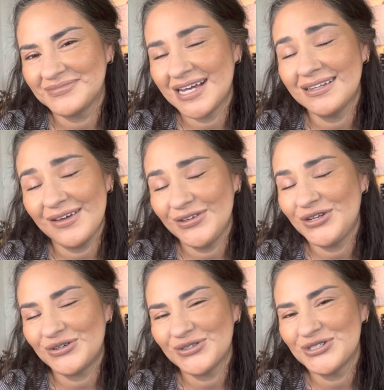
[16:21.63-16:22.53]

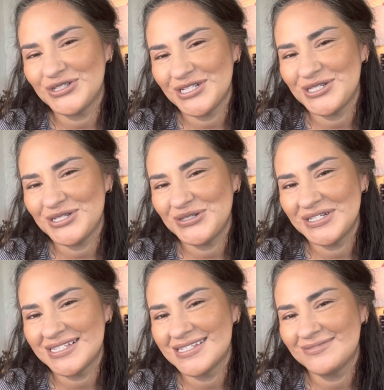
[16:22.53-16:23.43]
11-year-old Shih Tzu
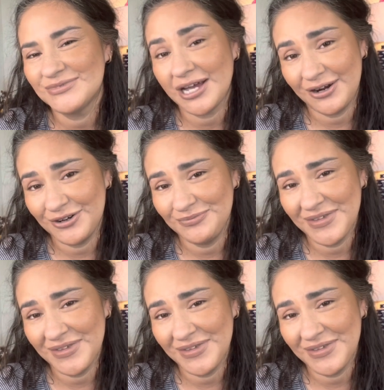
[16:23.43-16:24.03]
is tired.